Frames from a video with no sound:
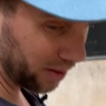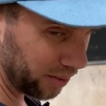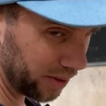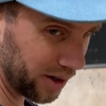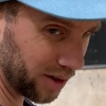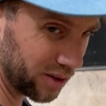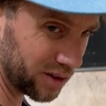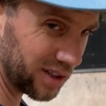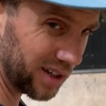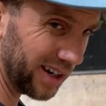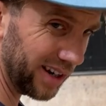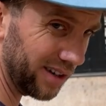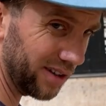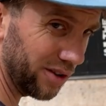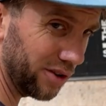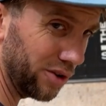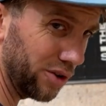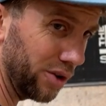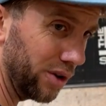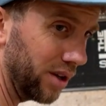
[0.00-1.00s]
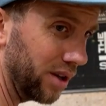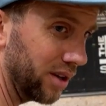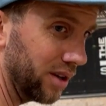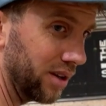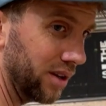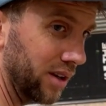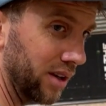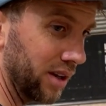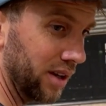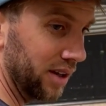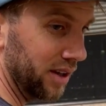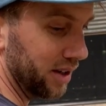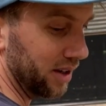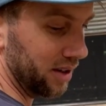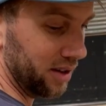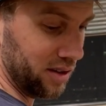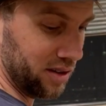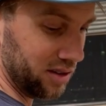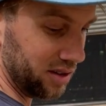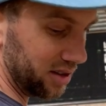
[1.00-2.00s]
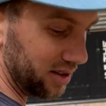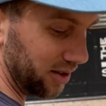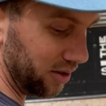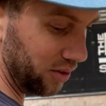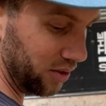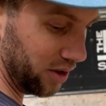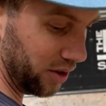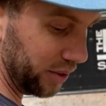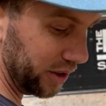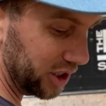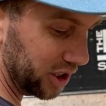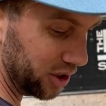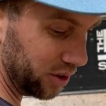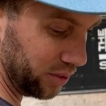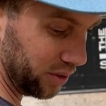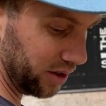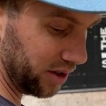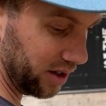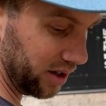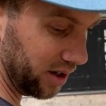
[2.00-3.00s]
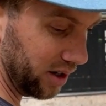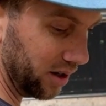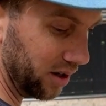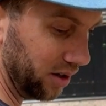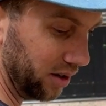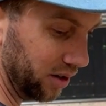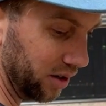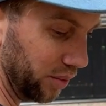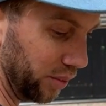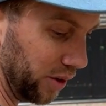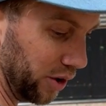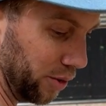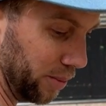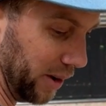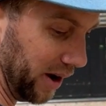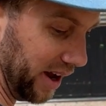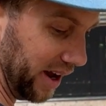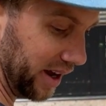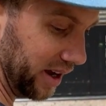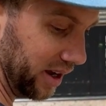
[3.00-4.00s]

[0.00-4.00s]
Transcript: wheels, I know still no issue on the on the wheel bite.